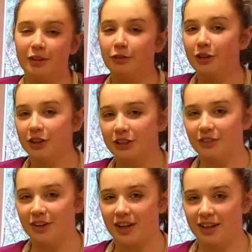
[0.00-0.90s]
First of
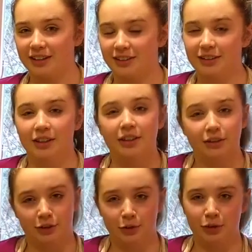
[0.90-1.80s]
all, kids,
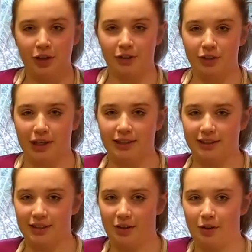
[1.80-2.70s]
do not try this
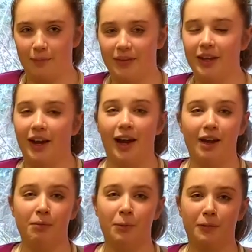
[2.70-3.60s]
at home.
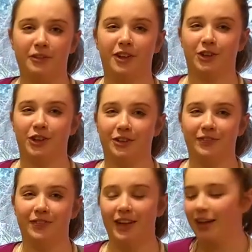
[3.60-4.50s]
I'm a professional,
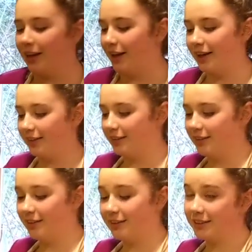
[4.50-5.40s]
and
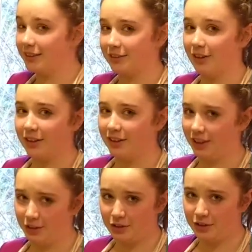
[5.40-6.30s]
this is very
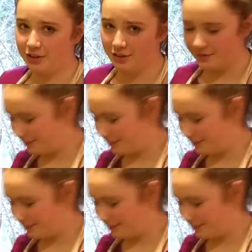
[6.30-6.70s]
dangerous.